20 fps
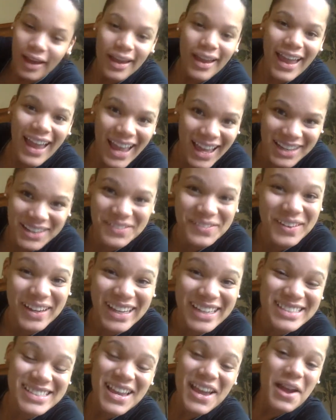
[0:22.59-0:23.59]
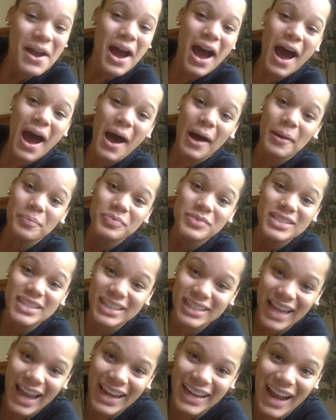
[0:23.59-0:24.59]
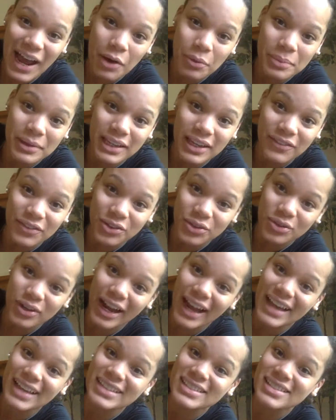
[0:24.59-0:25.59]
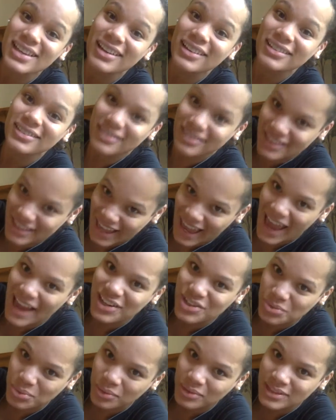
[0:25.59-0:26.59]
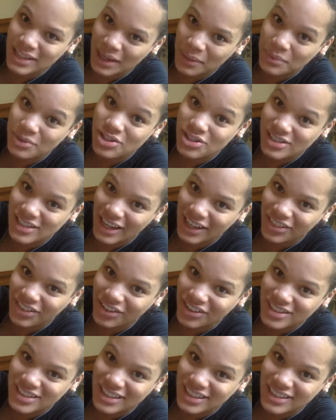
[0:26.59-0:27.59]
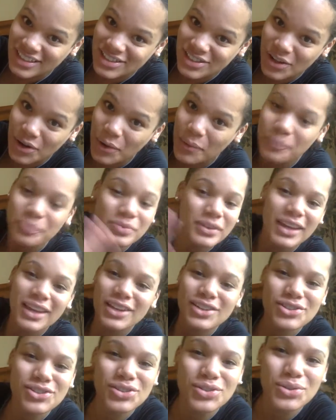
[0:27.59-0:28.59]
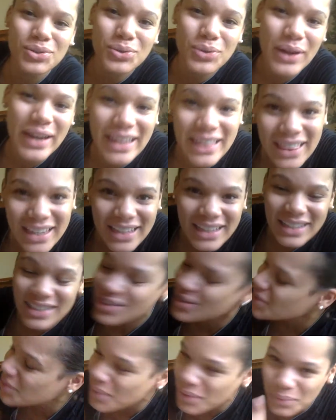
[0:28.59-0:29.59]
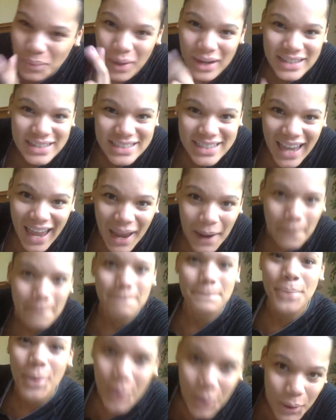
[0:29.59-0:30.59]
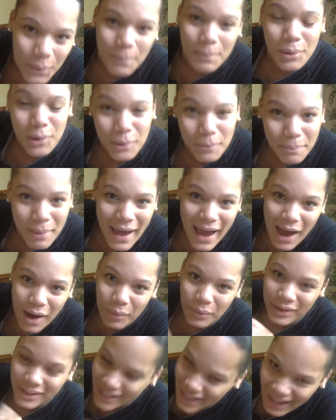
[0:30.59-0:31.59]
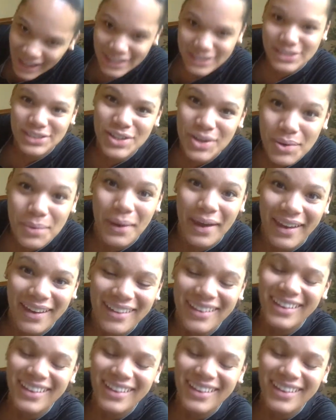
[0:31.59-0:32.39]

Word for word: Anyways, um, tonight I'll be giving you guys the actual day, which is day 13. So, two in the two in one day. Boom, boom, power. Get into it.